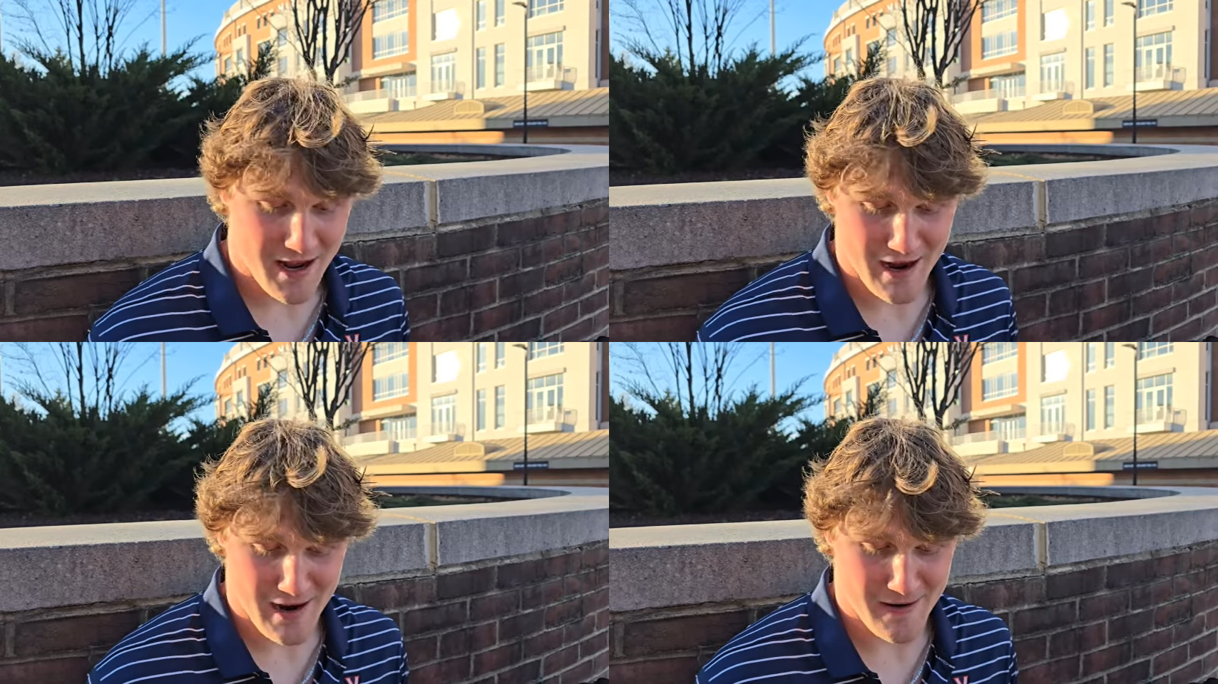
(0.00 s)

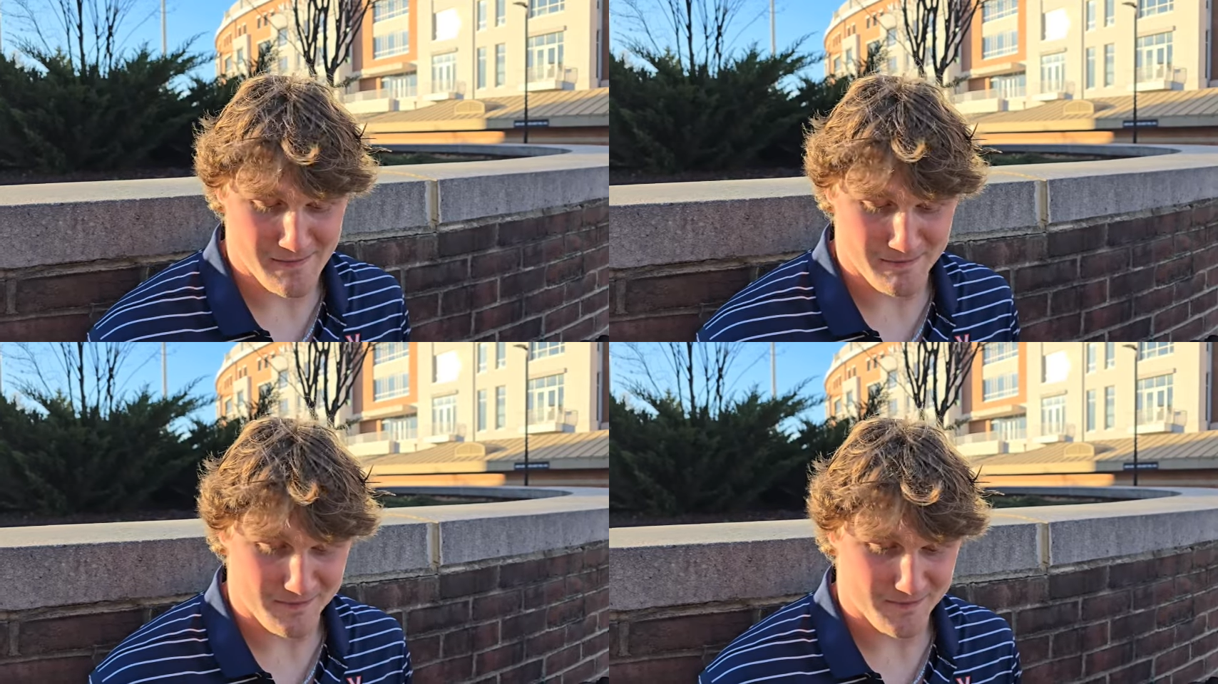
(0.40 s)

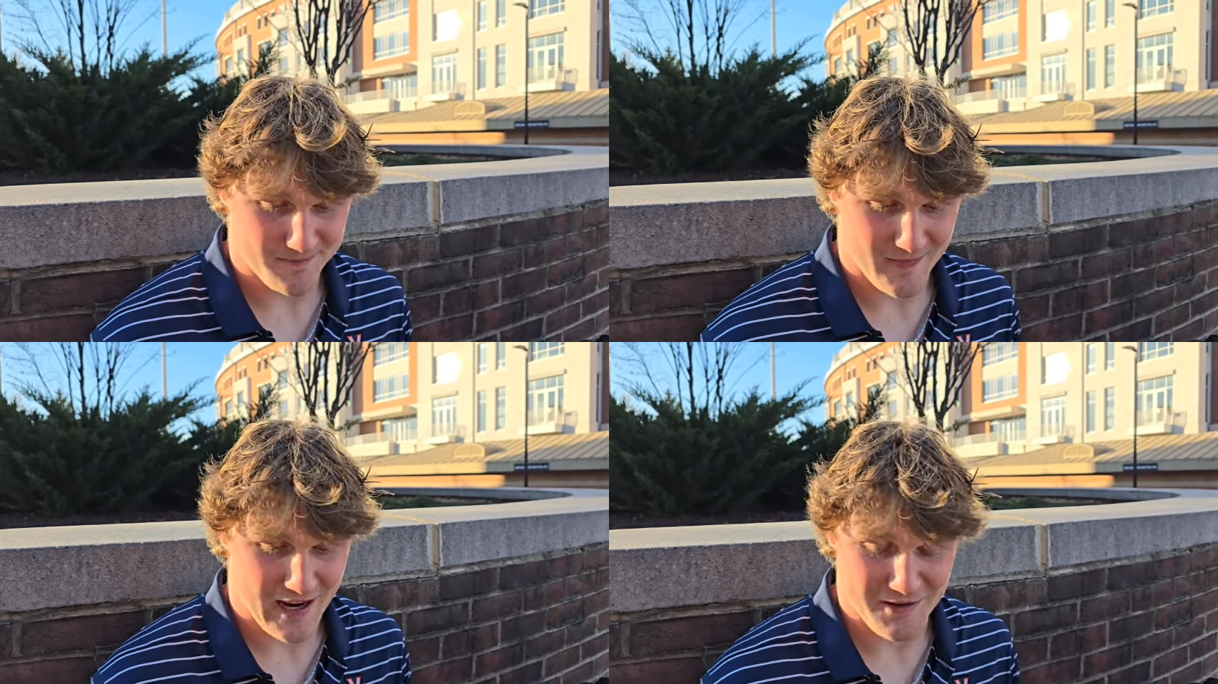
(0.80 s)
Um,
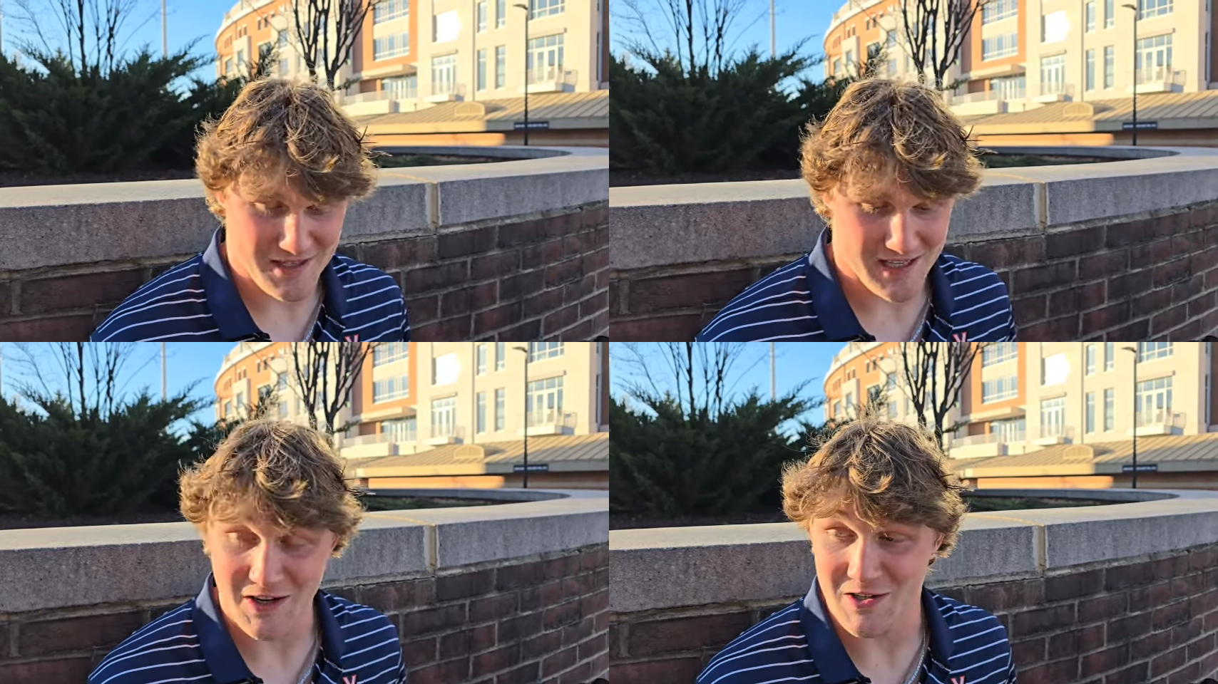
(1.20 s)

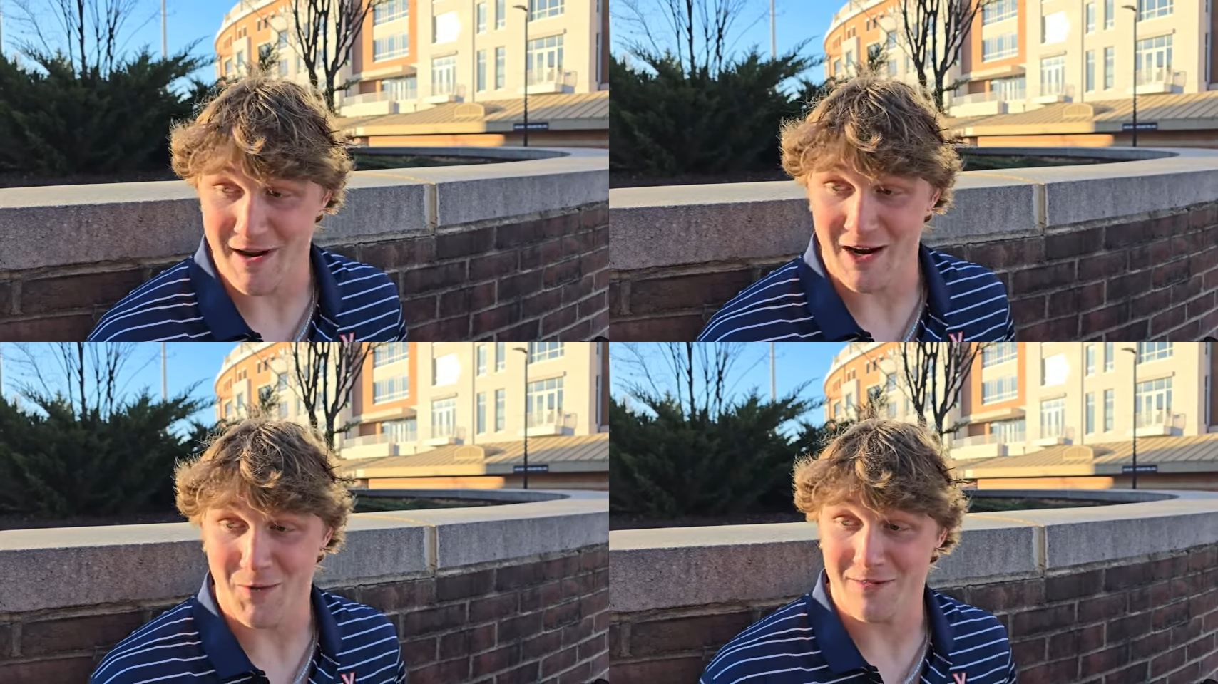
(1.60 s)
obviously, it goes
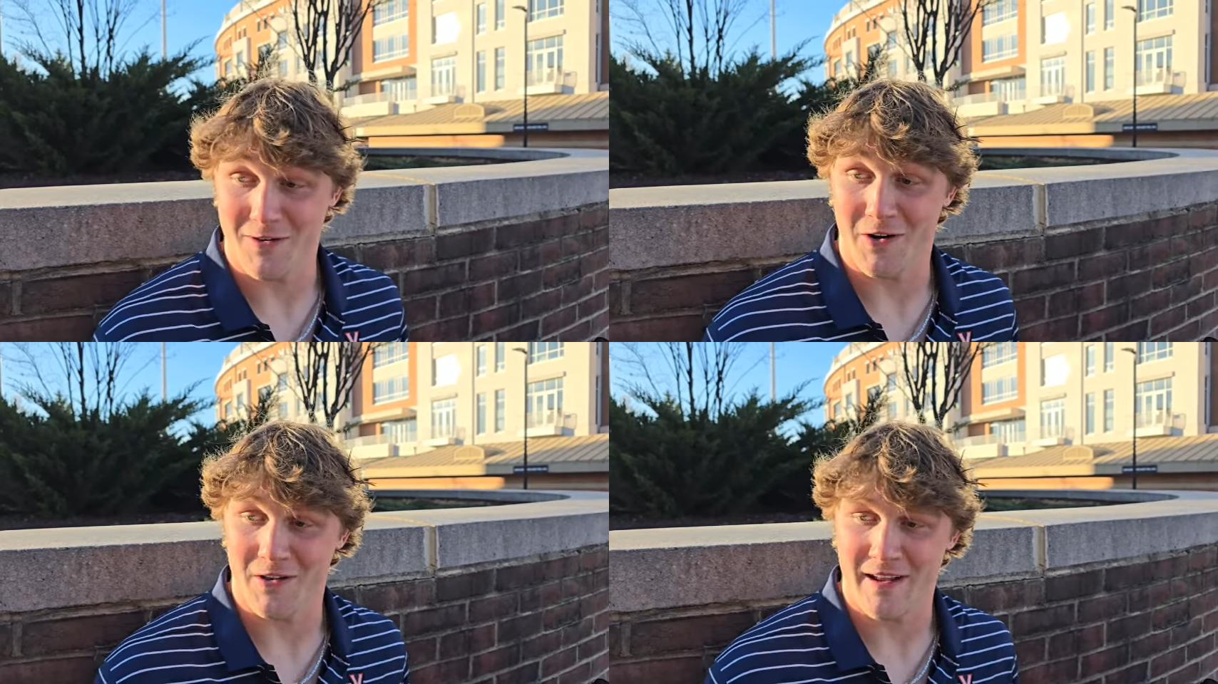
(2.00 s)
back way
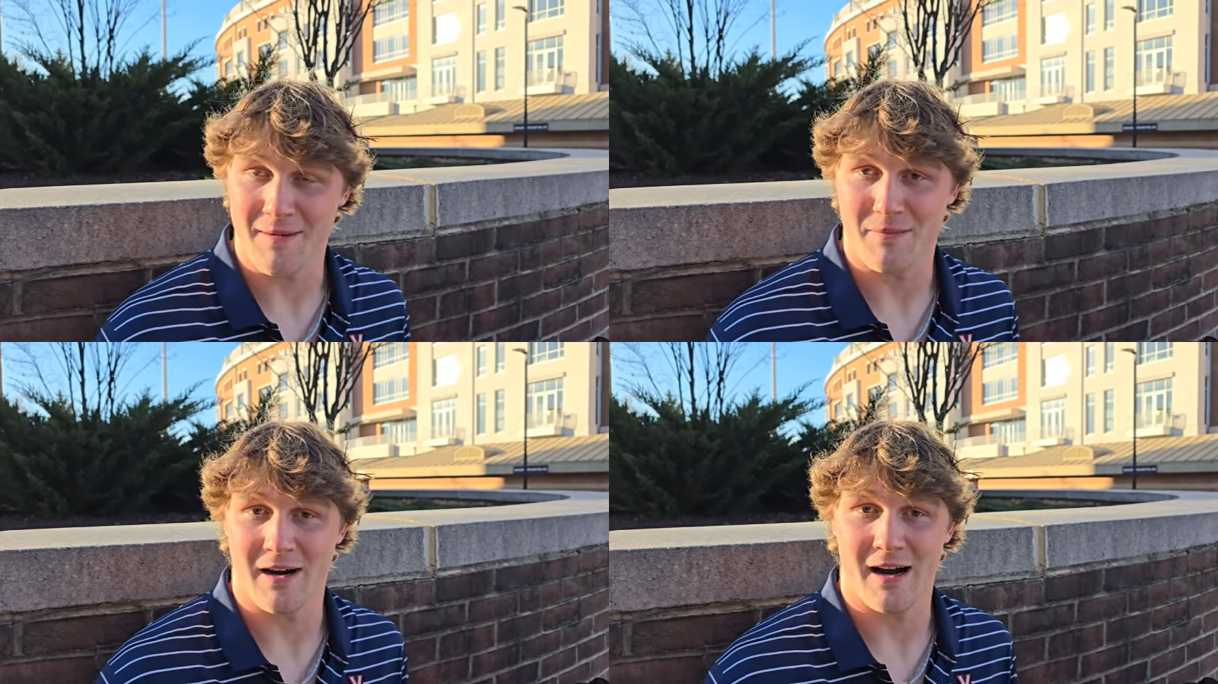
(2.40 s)
farther than
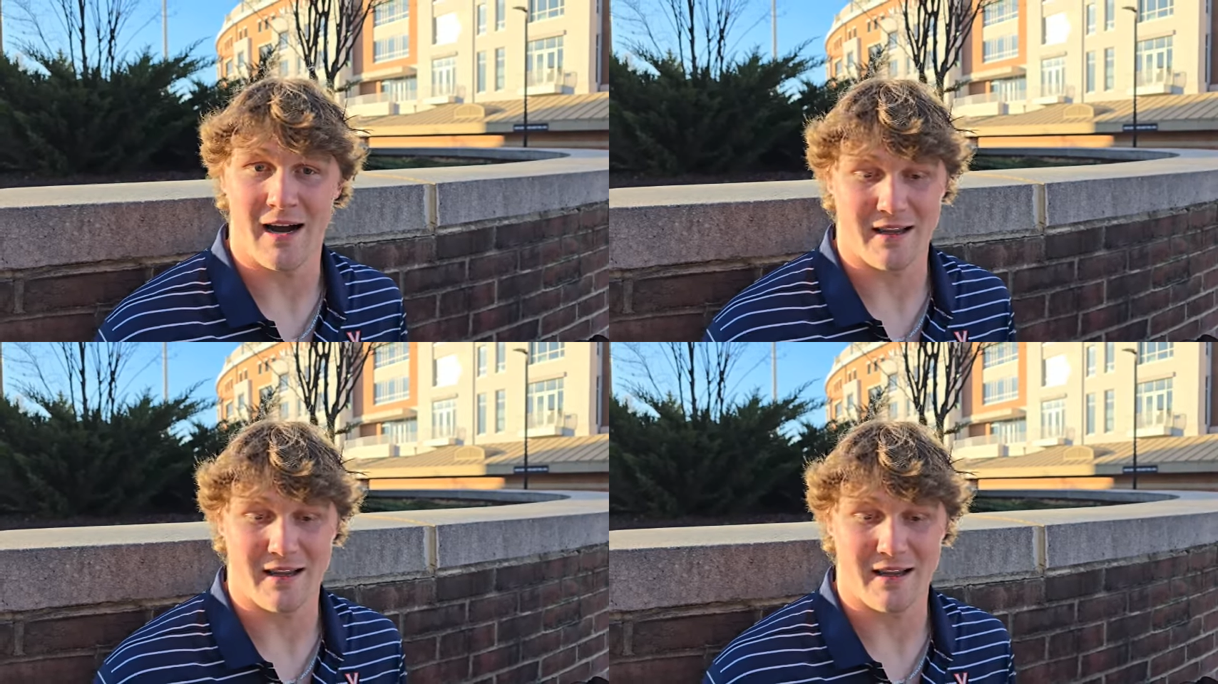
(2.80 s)
that, but I yeah.